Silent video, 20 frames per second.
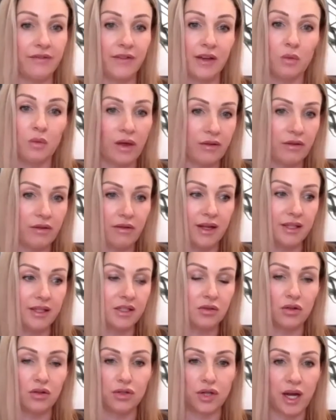And whether that's
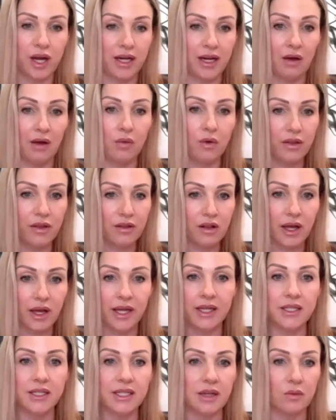an ultra high net worth
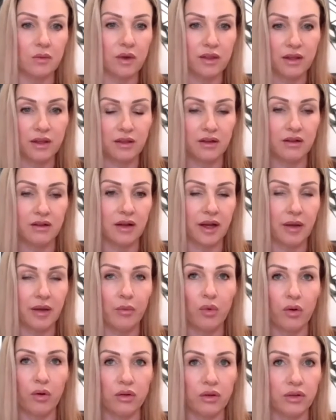client, and within the
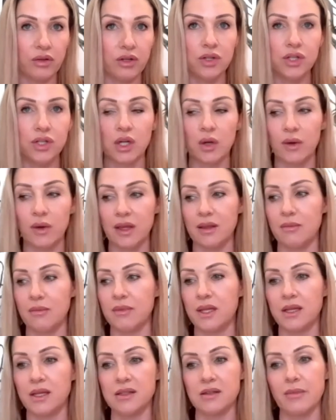client portal, you're showing them
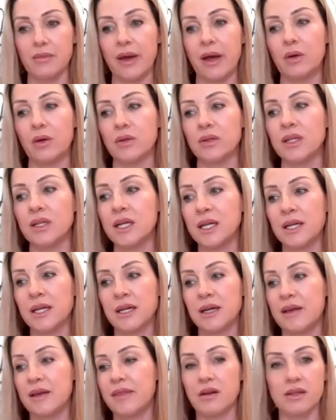things about
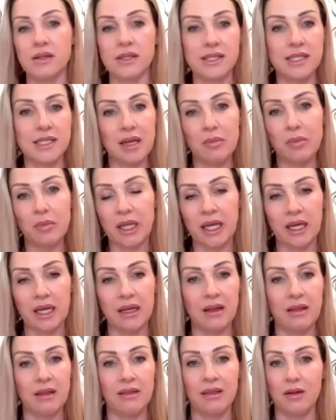their estate
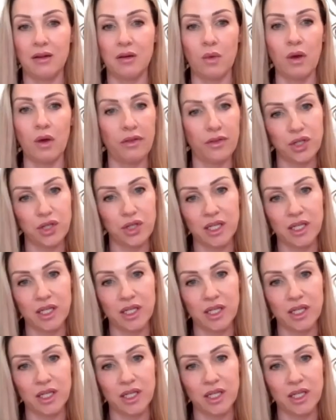plan and their wealth